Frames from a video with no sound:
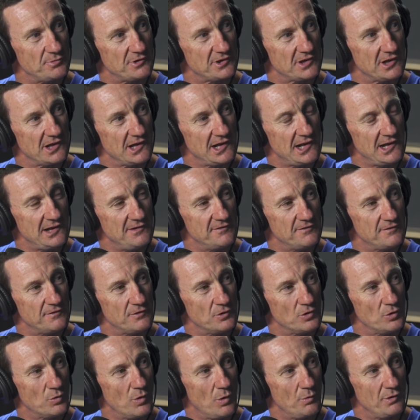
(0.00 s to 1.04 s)
team
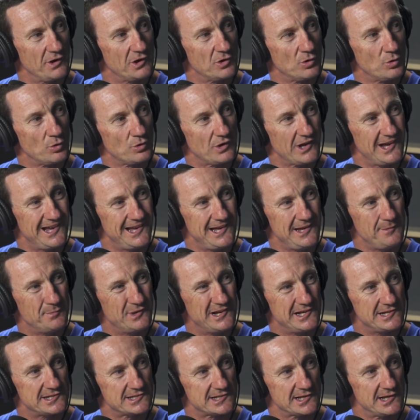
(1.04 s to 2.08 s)
for what we called
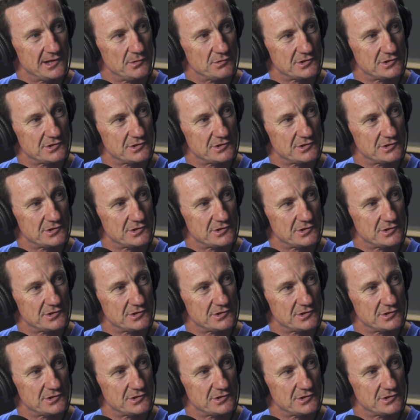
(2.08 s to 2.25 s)
EBC,